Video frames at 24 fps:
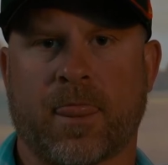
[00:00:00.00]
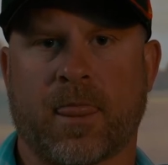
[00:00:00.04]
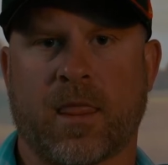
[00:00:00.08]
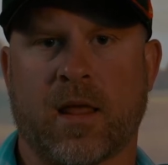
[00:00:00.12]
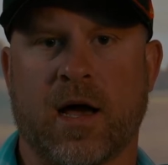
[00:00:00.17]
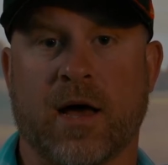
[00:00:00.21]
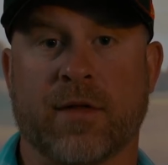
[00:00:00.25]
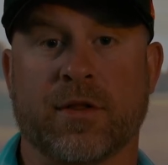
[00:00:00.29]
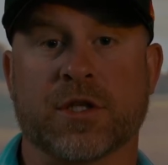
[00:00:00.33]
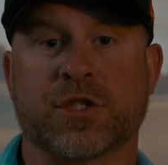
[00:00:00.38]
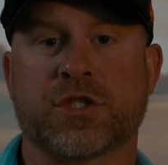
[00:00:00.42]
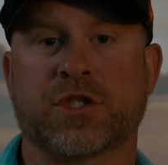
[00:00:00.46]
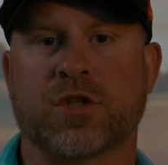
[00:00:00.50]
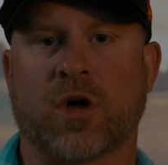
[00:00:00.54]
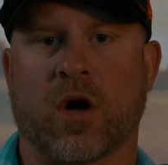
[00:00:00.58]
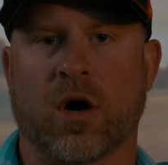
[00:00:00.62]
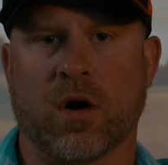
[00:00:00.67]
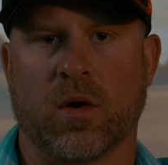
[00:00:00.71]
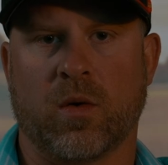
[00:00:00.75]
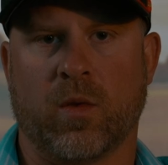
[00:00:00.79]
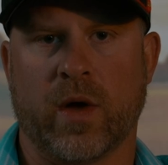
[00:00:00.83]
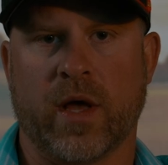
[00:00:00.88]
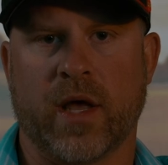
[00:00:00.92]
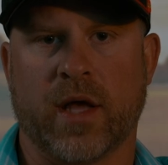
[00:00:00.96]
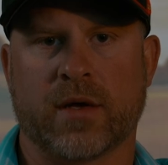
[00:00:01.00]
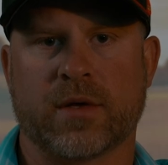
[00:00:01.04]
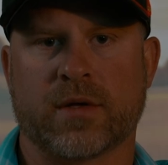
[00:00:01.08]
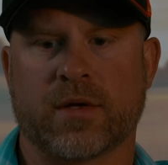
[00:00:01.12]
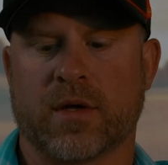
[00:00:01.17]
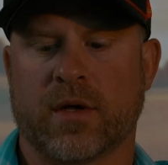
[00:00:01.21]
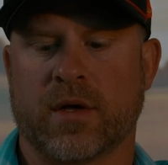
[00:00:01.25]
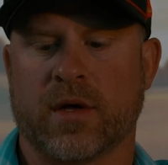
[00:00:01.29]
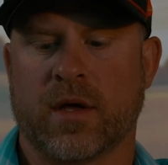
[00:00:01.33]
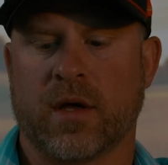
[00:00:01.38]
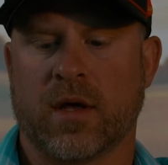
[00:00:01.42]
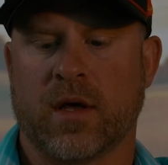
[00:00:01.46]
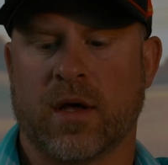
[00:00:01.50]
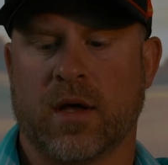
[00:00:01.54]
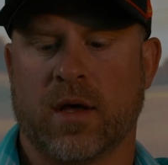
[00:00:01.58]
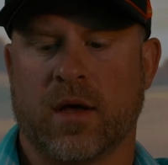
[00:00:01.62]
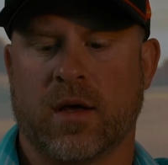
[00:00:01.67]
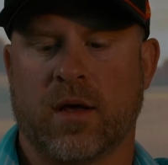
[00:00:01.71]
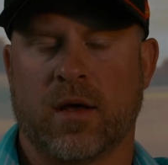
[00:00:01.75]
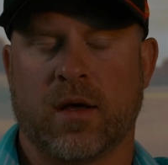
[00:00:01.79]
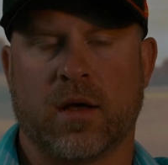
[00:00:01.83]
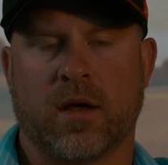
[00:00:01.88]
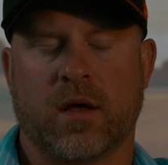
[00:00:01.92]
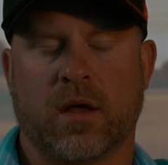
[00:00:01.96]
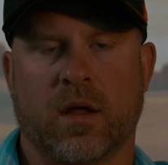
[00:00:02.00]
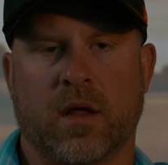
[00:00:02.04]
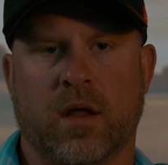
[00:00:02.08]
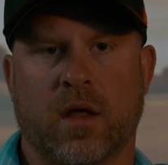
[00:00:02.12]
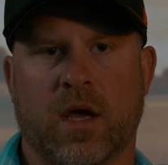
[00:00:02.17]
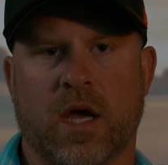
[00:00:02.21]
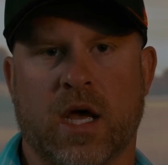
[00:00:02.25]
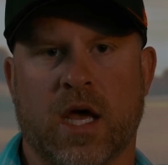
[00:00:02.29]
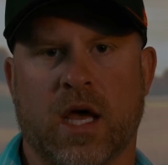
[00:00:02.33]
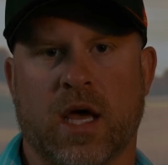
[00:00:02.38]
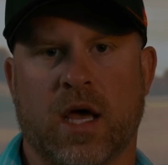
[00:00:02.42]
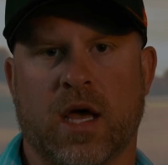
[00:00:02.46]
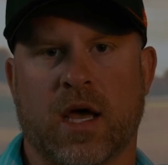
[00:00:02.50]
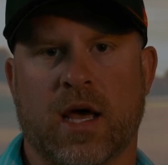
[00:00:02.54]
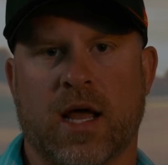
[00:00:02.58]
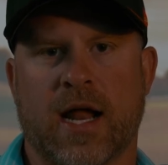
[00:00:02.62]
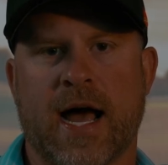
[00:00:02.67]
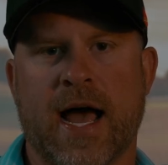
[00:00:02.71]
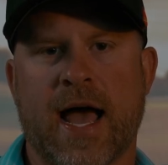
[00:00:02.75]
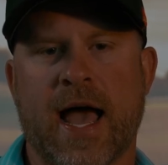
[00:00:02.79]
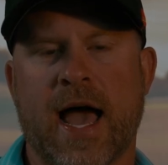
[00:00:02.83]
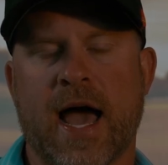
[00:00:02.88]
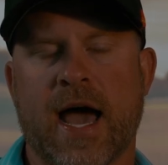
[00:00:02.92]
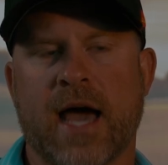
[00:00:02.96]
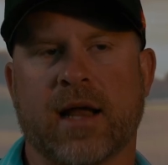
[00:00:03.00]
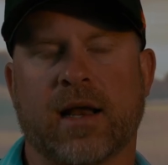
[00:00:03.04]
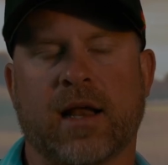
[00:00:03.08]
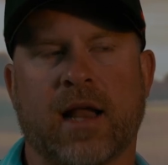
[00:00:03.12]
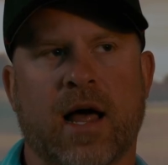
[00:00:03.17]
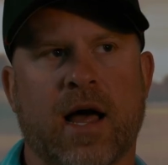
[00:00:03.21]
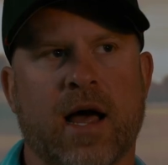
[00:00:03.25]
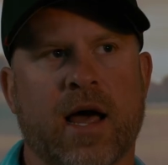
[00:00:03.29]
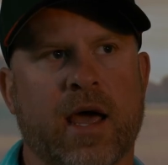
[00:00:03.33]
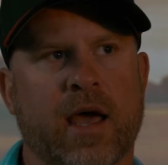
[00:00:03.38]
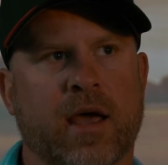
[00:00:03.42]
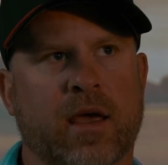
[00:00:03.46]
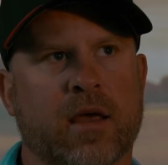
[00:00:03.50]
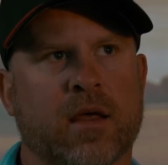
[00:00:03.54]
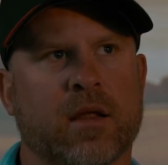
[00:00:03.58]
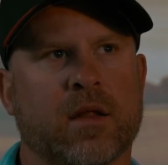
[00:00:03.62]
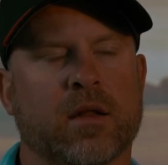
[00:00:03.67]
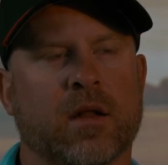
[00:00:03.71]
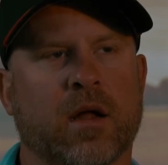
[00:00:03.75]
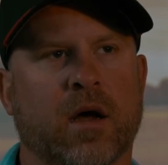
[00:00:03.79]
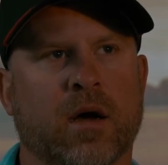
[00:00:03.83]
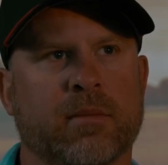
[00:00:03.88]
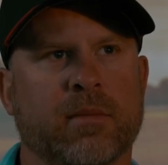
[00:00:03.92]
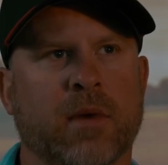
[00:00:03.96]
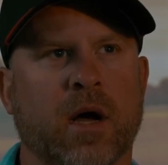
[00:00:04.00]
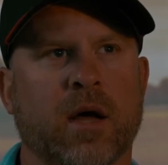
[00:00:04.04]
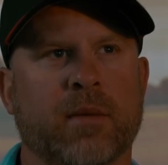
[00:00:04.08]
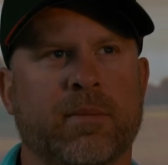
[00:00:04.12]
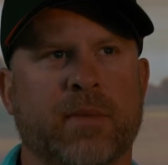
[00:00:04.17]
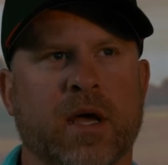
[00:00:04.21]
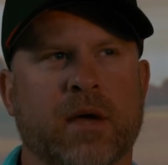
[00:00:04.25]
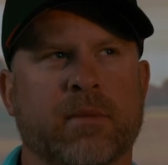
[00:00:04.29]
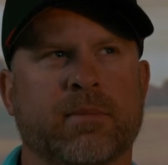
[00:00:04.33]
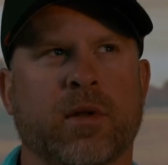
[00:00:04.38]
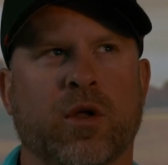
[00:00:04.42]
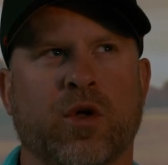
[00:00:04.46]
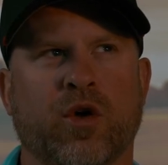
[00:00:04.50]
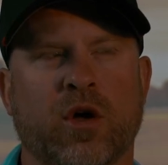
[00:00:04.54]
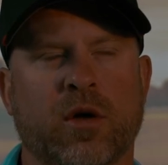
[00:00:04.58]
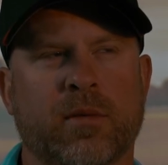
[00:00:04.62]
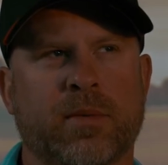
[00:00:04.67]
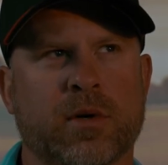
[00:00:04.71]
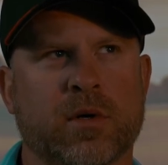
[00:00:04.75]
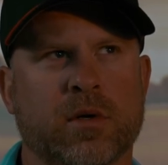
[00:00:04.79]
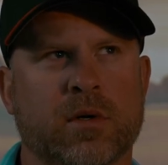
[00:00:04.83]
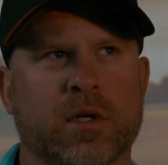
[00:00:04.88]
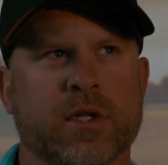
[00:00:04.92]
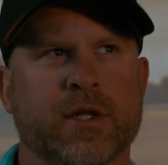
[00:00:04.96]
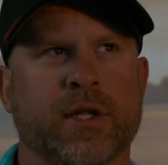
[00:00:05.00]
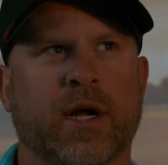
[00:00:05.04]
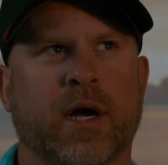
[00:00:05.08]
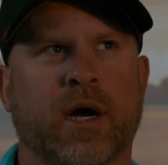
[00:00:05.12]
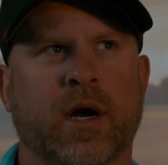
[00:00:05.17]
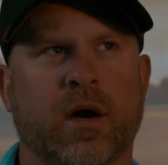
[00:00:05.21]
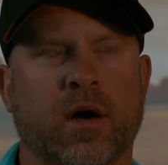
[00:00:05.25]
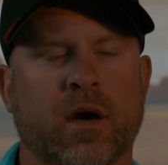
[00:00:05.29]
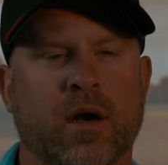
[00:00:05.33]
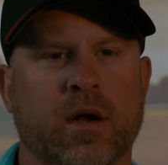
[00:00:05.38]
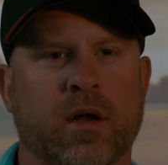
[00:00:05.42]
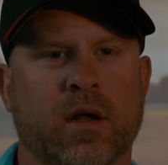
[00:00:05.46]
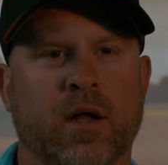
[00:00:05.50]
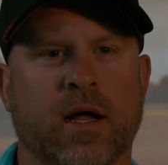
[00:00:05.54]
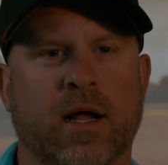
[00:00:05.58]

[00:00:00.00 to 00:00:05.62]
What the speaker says: how the start went. And I had like a big blow up hole in there.